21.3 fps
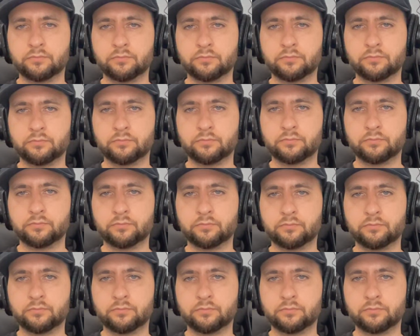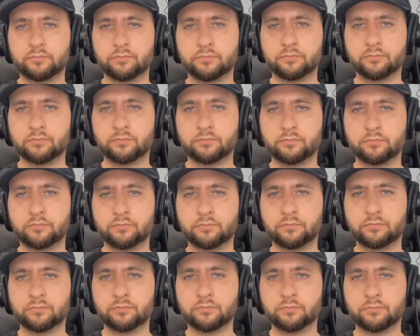
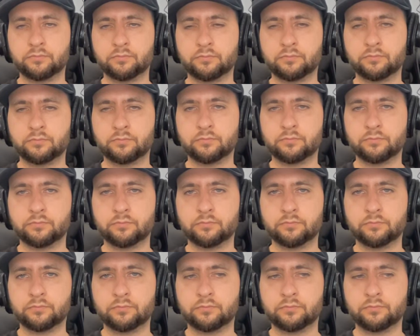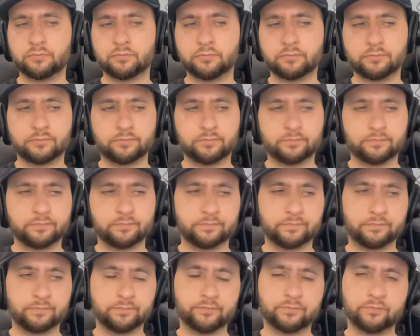
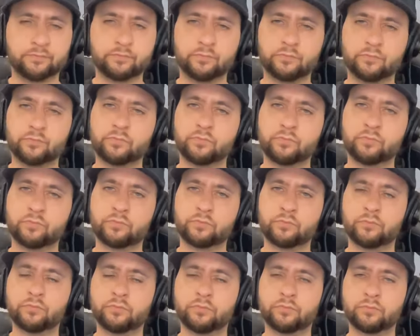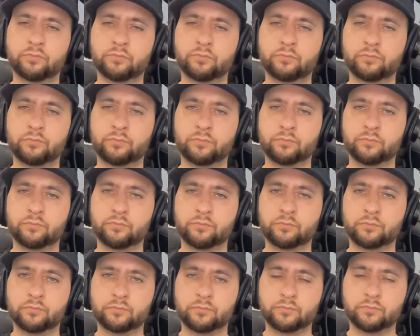
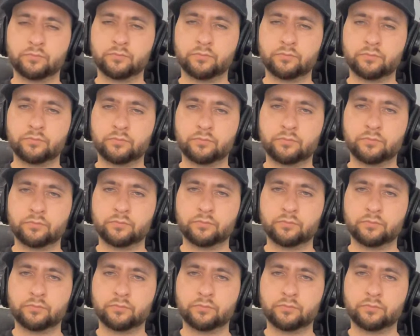The person shown says nothing.